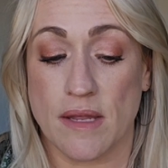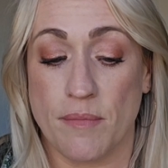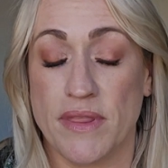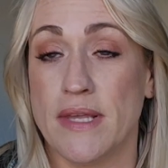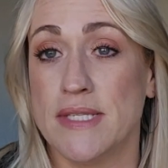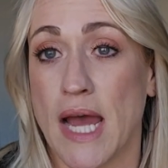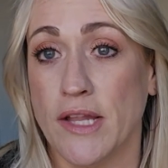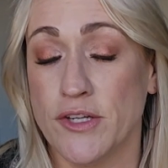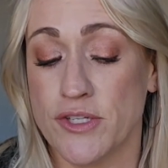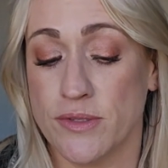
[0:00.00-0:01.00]
then
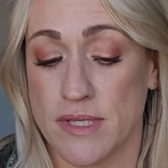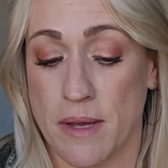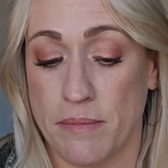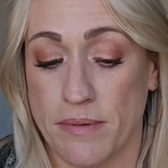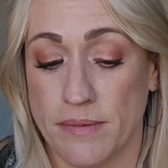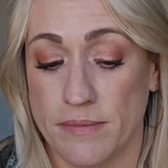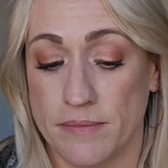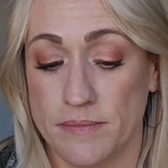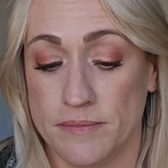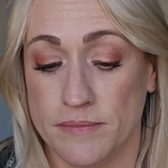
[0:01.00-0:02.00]
Tyler shows up,
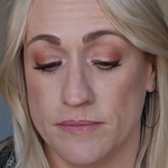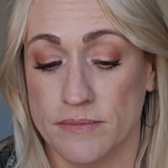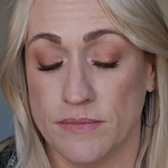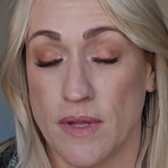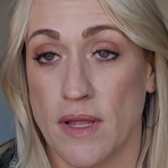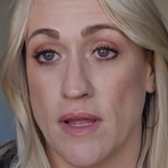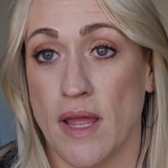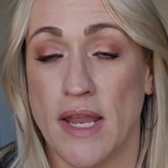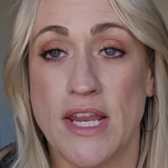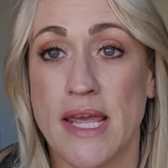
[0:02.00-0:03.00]

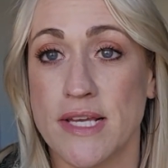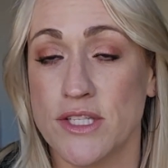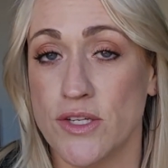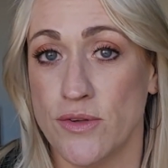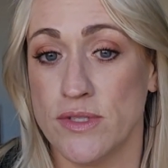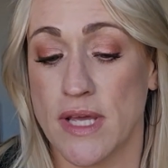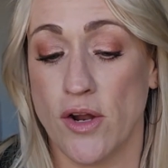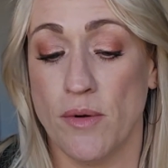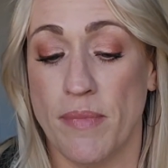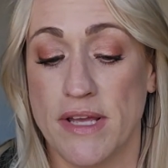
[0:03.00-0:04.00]
and he has the news that
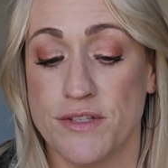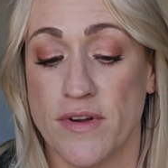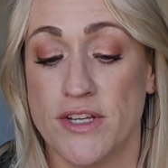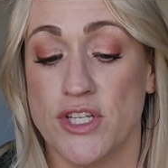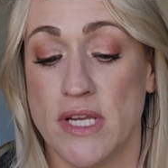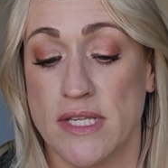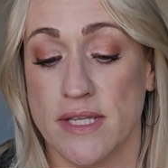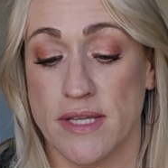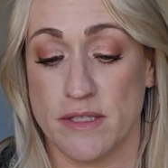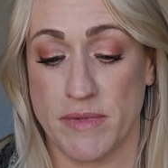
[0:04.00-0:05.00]
her best friend
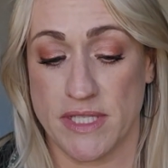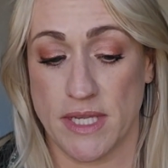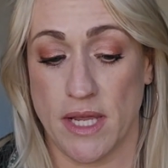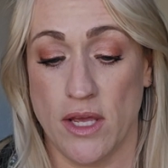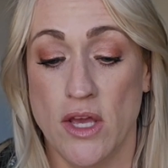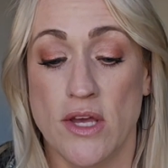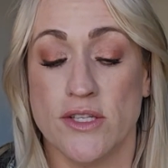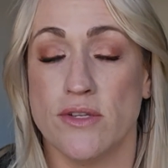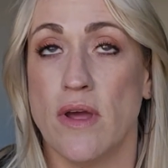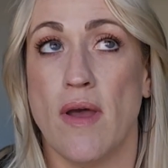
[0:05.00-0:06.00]
Jeneva is missing. So
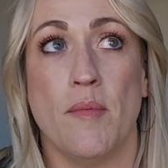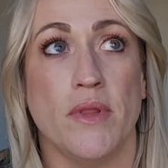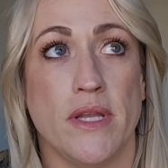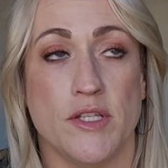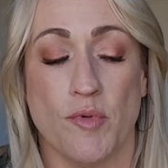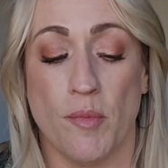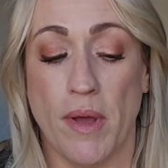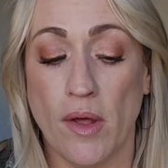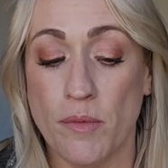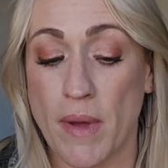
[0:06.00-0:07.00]
now Emmeline is
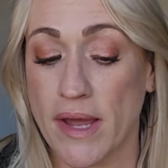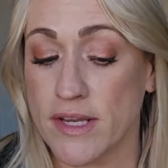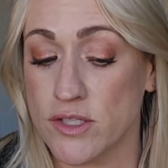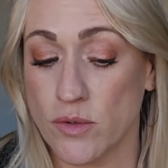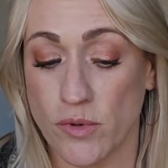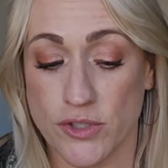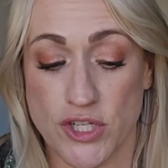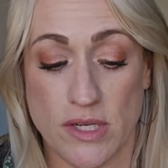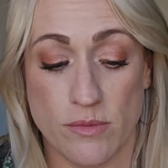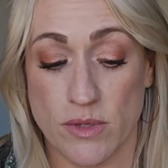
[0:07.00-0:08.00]
propelled back into the world
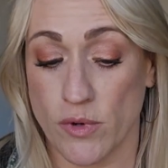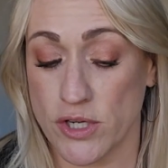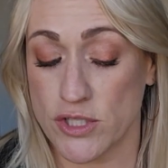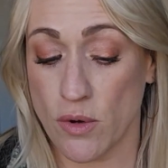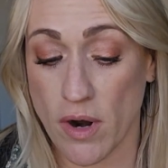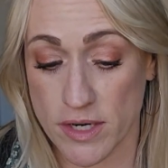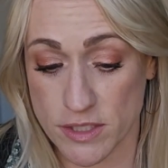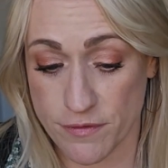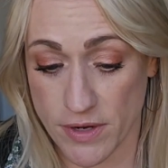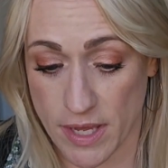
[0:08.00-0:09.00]
she worked so hard to
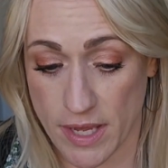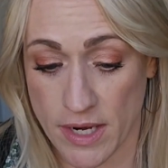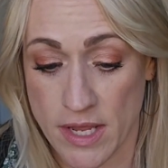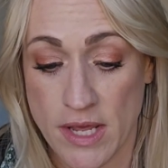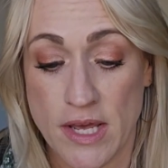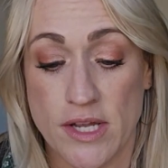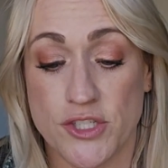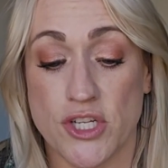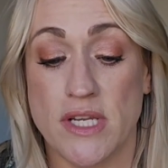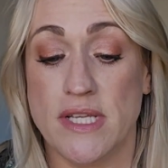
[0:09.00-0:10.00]
forget.
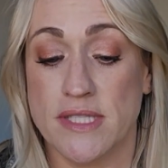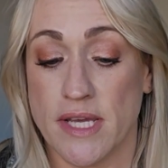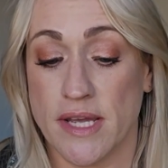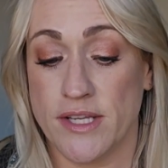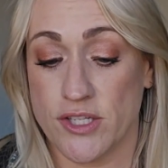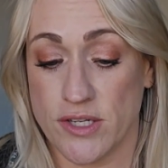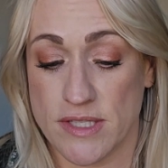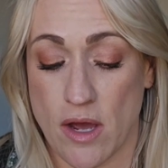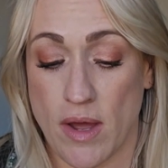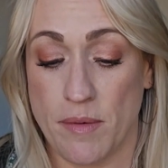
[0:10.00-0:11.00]
Jeneva, it turns
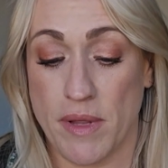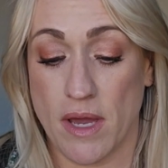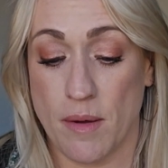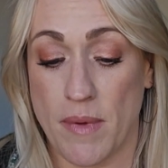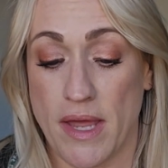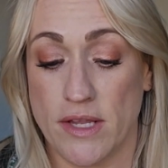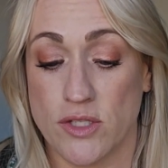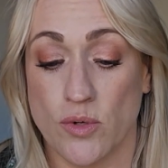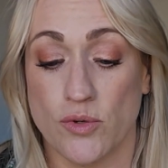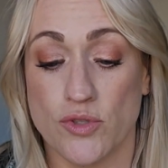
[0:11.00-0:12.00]
out, had become a
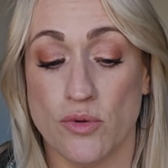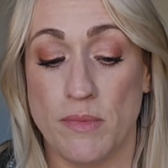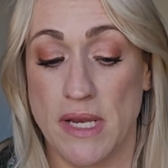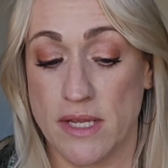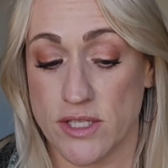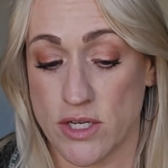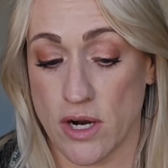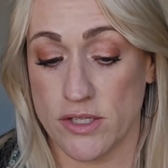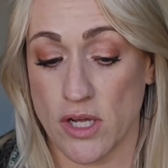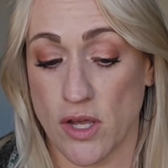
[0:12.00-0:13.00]
social media
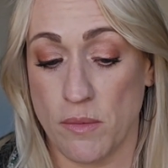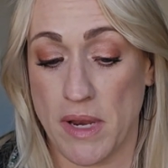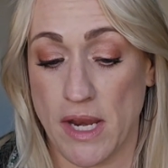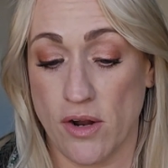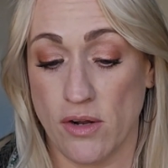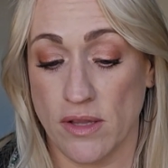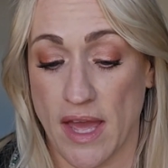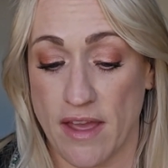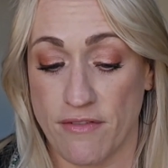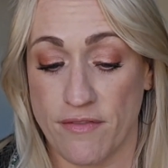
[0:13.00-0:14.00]
star, documenting her
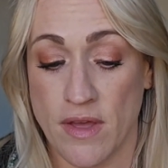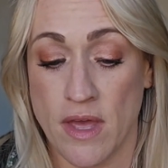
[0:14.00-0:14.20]
life.